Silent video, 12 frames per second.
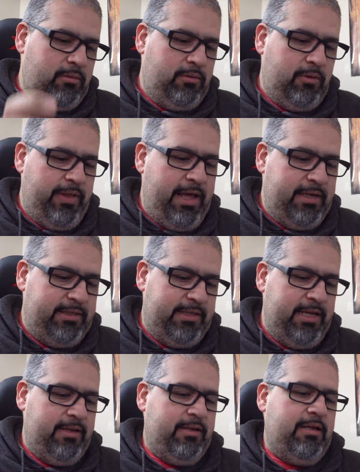So that is
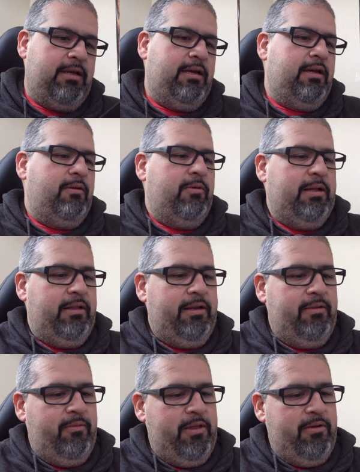it.
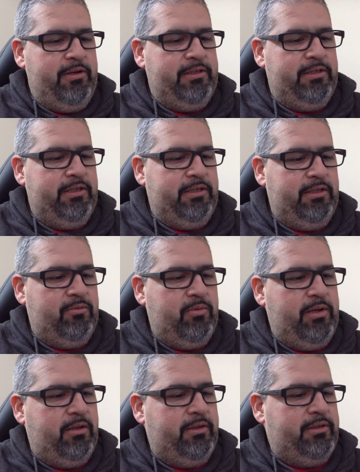Well, there is this as
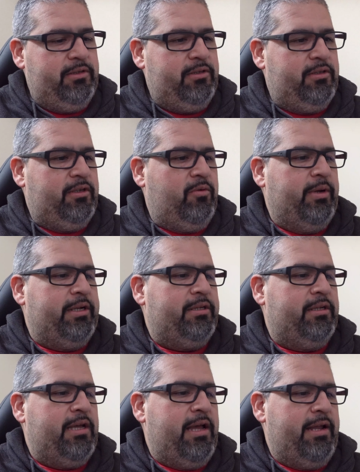well. This is a
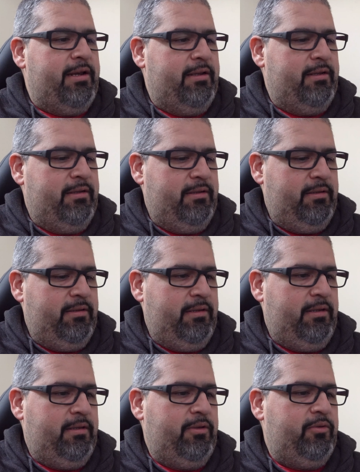quick guide.
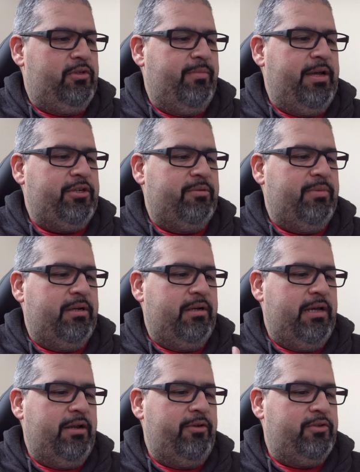Use the magic button,
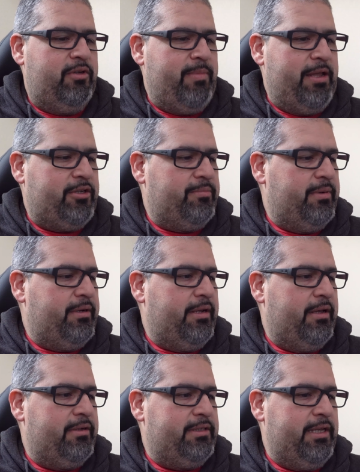how to use the magic button,
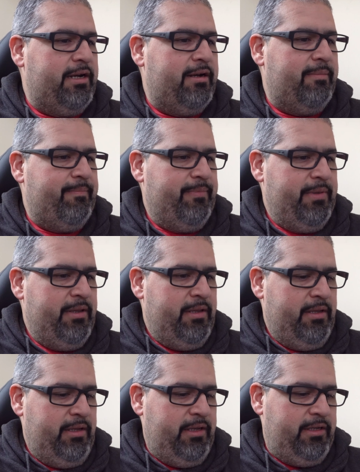how to set it up,
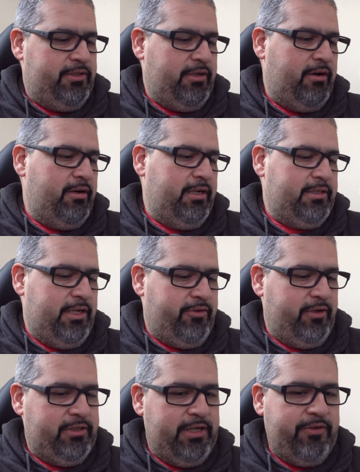getting started,
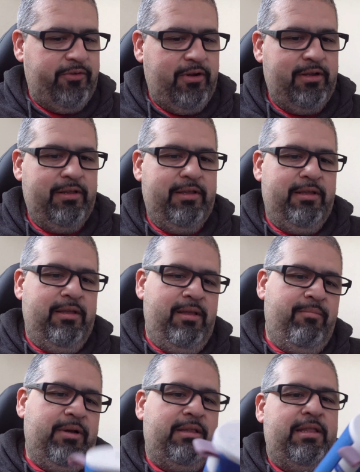etc., etc.
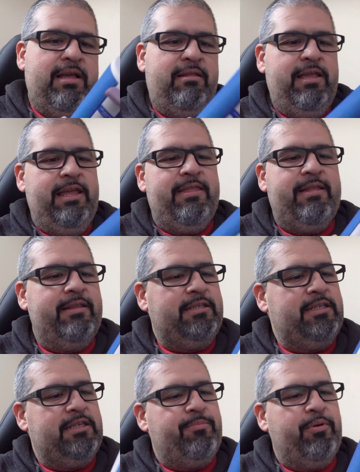But hey, this
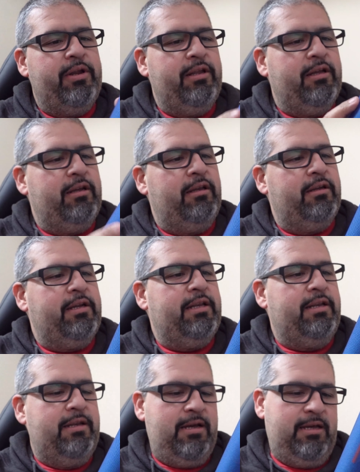is a pretty good
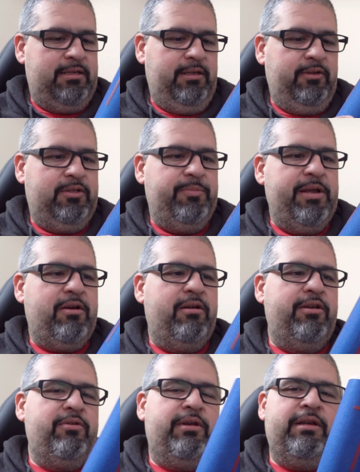looking little speaker,
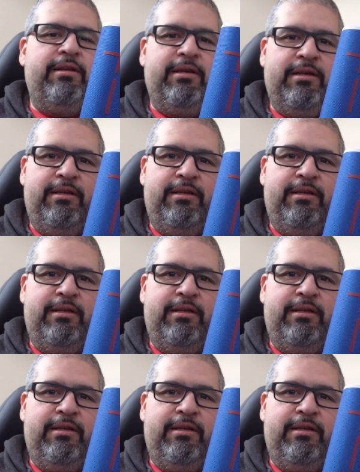and you can